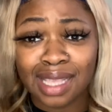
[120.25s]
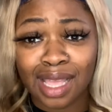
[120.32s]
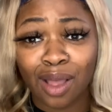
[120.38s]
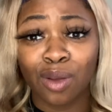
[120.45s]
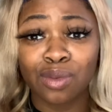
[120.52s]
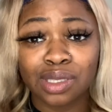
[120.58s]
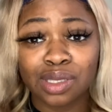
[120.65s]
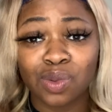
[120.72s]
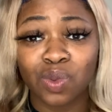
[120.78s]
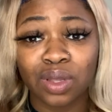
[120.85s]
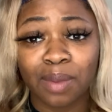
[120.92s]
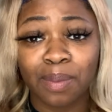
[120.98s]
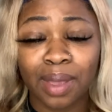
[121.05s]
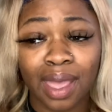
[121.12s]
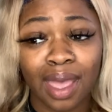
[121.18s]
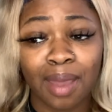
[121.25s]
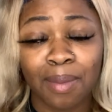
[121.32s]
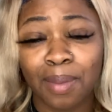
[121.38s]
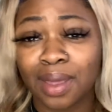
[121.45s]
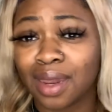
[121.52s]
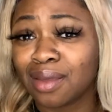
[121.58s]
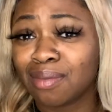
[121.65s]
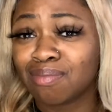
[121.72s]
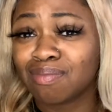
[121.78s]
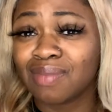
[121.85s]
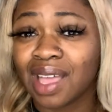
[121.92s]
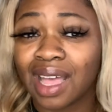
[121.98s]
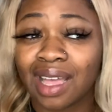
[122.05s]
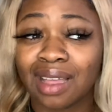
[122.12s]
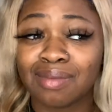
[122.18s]
sounds really bad, but
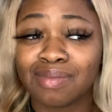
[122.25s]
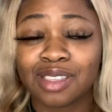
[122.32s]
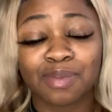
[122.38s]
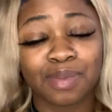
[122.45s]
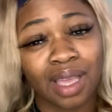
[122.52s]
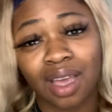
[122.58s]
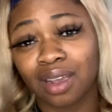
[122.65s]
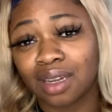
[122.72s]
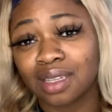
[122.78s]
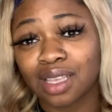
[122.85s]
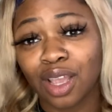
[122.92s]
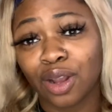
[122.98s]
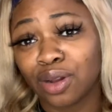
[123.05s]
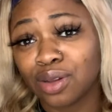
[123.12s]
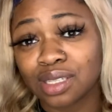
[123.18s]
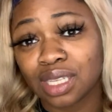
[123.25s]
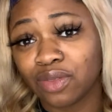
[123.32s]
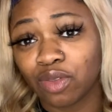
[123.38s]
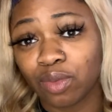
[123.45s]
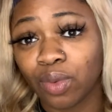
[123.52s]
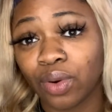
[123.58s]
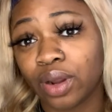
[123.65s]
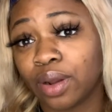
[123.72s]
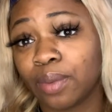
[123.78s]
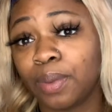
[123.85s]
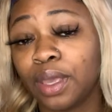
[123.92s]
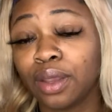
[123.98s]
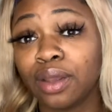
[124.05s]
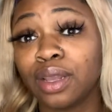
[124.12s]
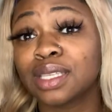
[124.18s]
I'll be honest, it hurts even more.
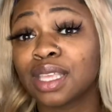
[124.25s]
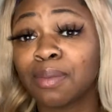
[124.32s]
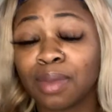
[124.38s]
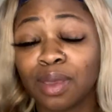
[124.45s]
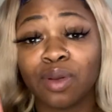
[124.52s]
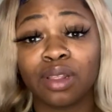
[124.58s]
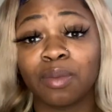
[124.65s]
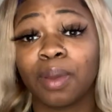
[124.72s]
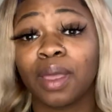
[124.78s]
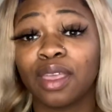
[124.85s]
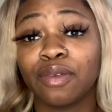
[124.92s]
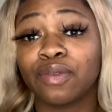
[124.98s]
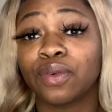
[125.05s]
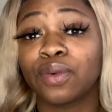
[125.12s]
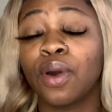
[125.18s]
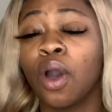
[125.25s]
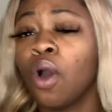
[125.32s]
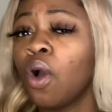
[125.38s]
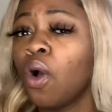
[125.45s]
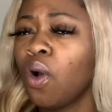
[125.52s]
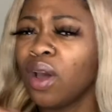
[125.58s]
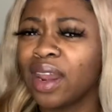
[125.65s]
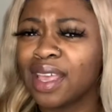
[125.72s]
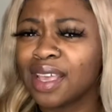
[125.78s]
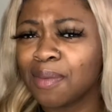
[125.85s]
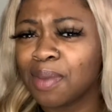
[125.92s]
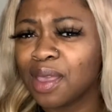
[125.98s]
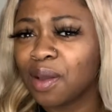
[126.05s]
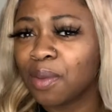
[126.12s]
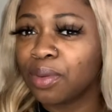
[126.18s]
Periods can be really painful or they can
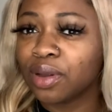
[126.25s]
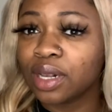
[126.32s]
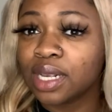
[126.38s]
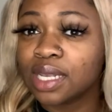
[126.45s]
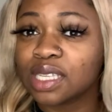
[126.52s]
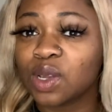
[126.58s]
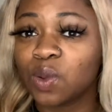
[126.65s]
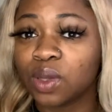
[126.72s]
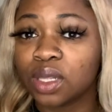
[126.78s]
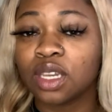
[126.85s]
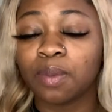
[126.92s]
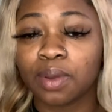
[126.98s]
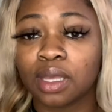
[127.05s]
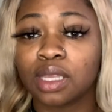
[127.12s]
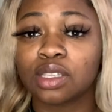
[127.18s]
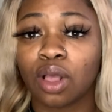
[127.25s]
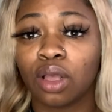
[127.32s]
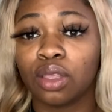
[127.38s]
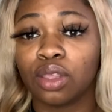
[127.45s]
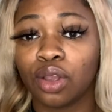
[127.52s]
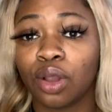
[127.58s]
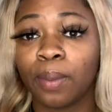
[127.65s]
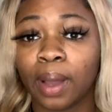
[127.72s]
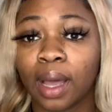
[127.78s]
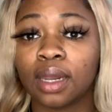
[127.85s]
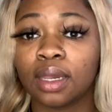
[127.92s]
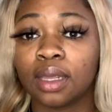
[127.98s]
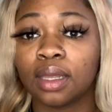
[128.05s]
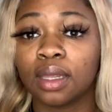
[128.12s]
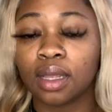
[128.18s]
be a breeze. It really depends on your
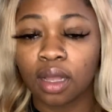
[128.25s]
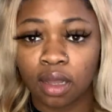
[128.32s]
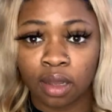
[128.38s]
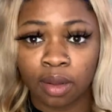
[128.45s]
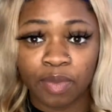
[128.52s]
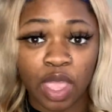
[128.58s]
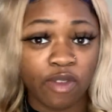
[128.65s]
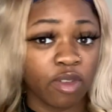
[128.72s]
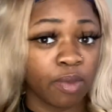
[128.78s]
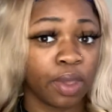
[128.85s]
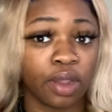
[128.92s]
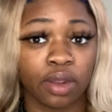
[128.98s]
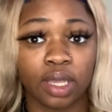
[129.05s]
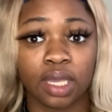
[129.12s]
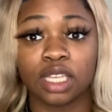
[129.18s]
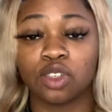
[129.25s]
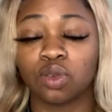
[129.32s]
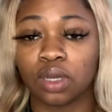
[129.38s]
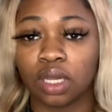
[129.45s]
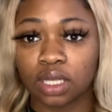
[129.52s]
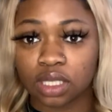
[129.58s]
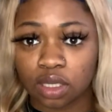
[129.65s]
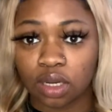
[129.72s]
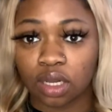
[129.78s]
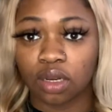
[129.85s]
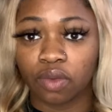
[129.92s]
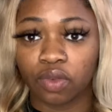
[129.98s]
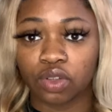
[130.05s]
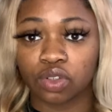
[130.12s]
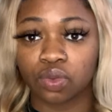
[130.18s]
body. Every period is unique to the
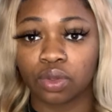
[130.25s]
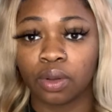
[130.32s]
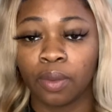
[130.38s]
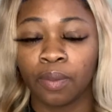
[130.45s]
individual.